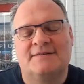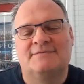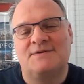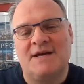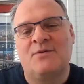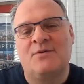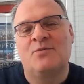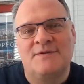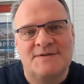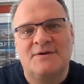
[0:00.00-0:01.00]
so day
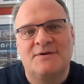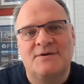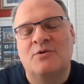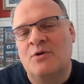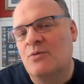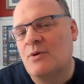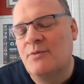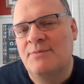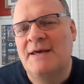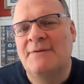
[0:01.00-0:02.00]
1 of this current role, what
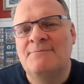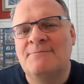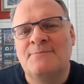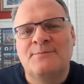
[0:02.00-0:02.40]
would it be?